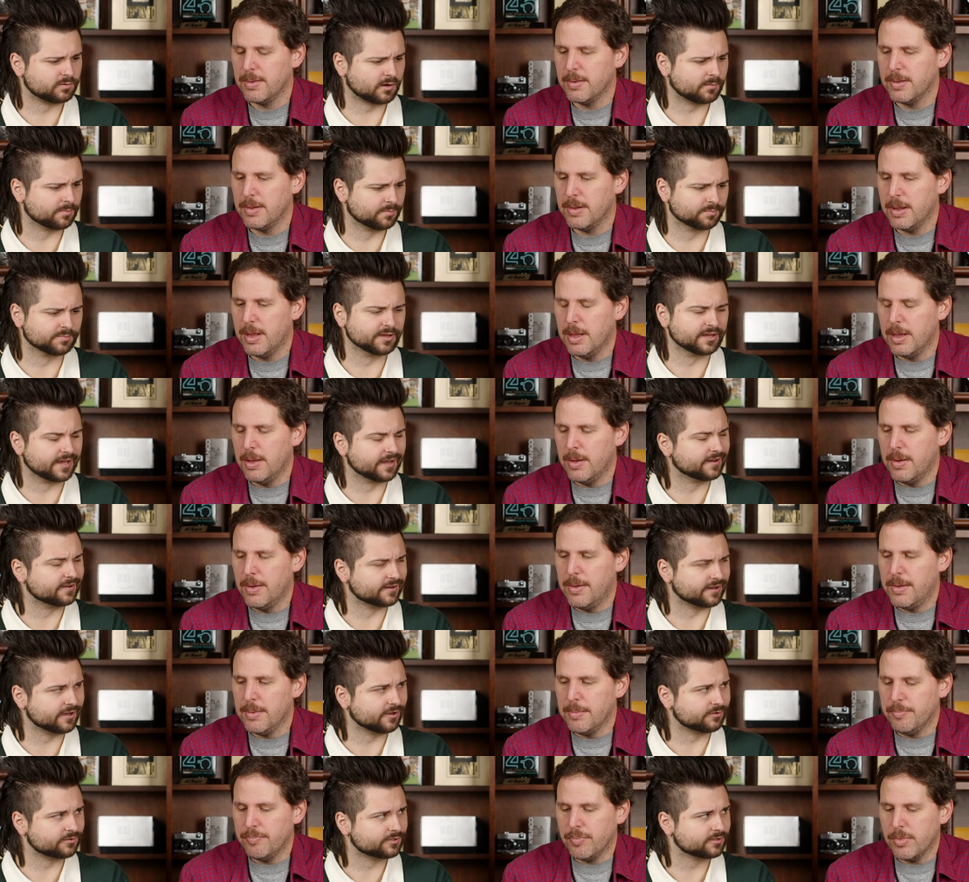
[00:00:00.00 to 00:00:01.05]
Speaker 1: probably
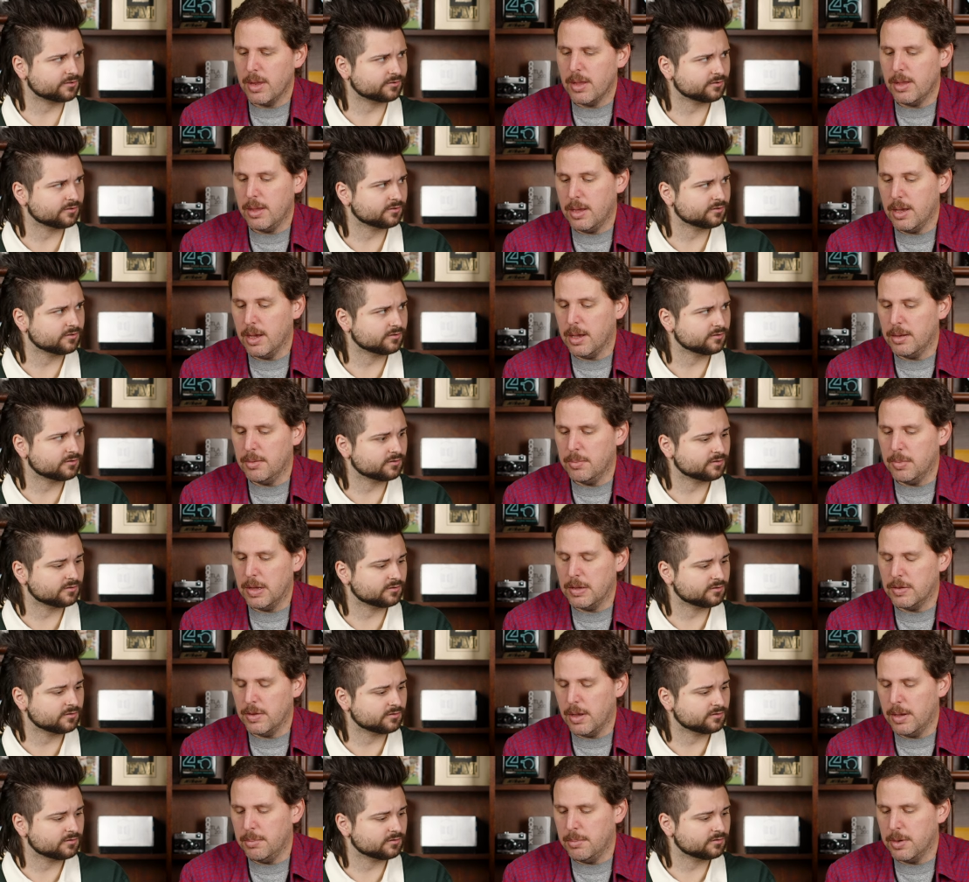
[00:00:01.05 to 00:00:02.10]
handheld.
Speaker 2: Yeah, and
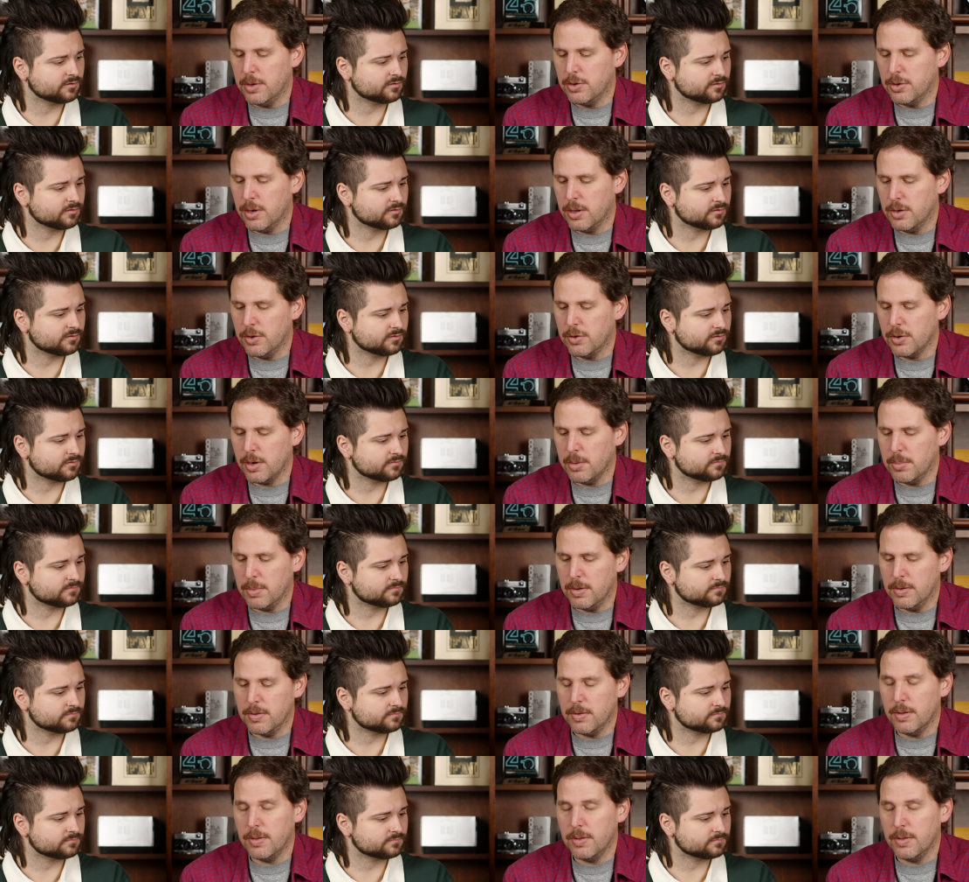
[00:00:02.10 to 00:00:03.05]
as I'm mentioning sharpness,